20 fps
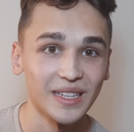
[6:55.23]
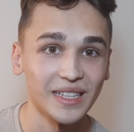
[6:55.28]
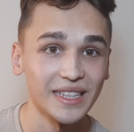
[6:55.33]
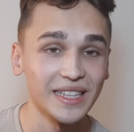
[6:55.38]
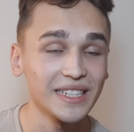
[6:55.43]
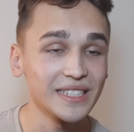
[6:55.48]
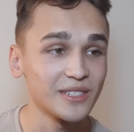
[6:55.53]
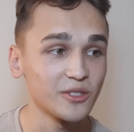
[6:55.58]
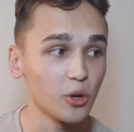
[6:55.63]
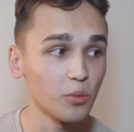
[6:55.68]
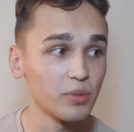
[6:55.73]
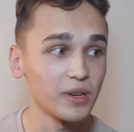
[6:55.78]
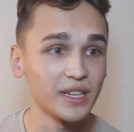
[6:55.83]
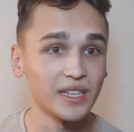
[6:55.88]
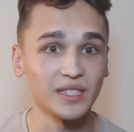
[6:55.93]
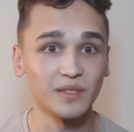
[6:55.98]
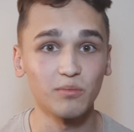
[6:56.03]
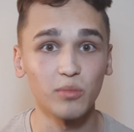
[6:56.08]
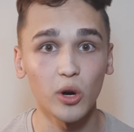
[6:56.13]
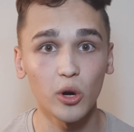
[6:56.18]
This topic
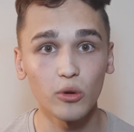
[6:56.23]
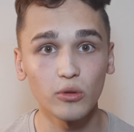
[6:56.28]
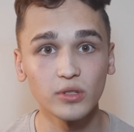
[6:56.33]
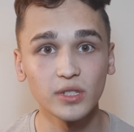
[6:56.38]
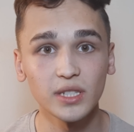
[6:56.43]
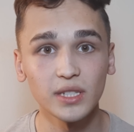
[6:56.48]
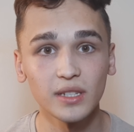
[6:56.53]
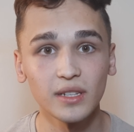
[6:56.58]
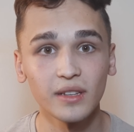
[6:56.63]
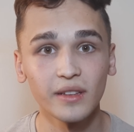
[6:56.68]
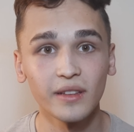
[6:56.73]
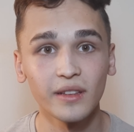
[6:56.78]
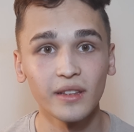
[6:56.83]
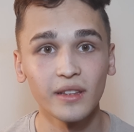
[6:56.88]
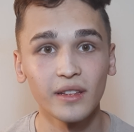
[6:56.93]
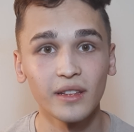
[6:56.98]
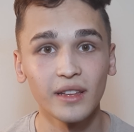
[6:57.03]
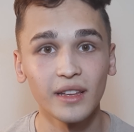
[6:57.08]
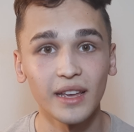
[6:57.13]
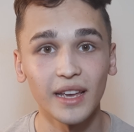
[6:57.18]
is broad,
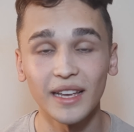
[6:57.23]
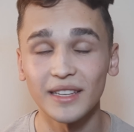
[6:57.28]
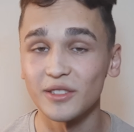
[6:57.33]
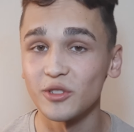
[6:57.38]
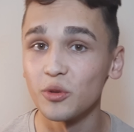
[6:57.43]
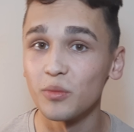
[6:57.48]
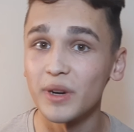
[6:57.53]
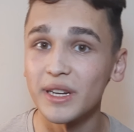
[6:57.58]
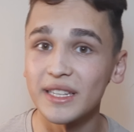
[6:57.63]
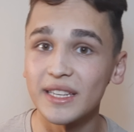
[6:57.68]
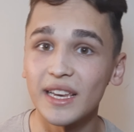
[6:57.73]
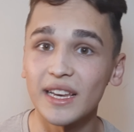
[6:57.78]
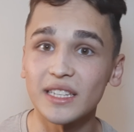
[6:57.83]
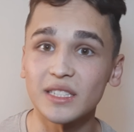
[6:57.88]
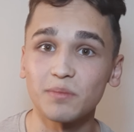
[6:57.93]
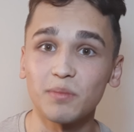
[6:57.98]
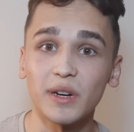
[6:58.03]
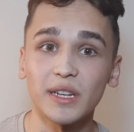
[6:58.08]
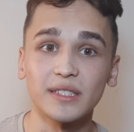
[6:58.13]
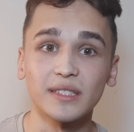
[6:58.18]
as you might
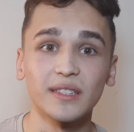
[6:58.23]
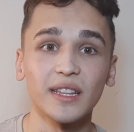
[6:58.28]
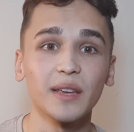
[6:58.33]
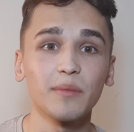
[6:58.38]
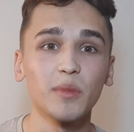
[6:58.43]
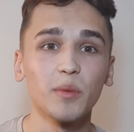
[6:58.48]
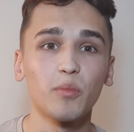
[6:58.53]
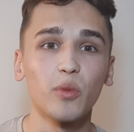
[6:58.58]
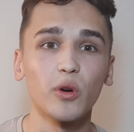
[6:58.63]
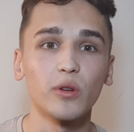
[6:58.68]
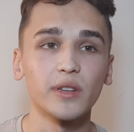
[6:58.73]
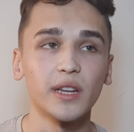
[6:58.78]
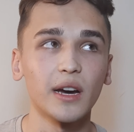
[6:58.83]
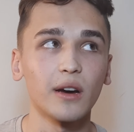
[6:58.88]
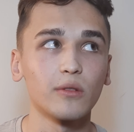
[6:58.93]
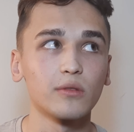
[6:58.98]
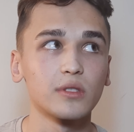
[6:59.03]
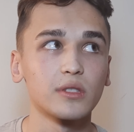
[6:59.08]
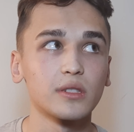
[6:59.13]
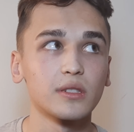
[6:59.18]
guess, but let me point
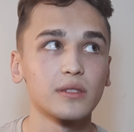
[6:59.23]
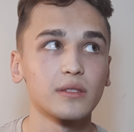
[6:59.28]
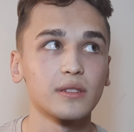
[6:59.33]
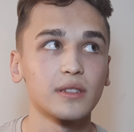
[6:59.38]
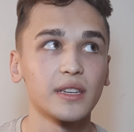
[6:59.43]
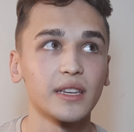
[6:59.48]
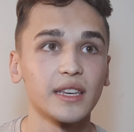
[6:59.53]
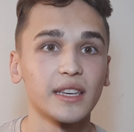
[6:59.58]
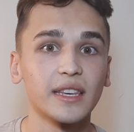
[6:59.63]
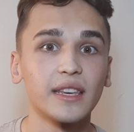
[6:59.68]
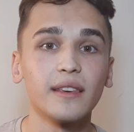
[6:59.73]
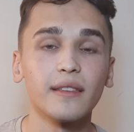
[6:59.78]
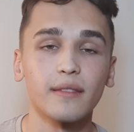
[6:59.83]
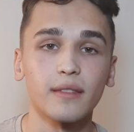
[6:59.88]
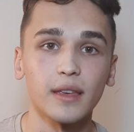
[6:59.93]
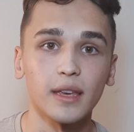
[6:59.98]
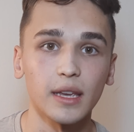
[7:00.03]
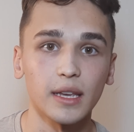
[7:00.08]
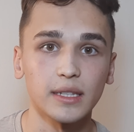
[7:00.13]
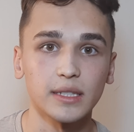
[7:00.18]
out key
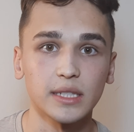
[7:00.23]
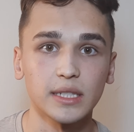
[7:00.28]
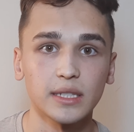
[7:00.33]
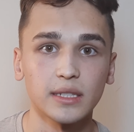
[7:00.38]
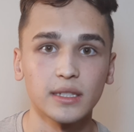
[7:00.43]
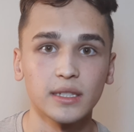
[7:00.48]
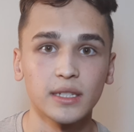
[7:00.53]
things.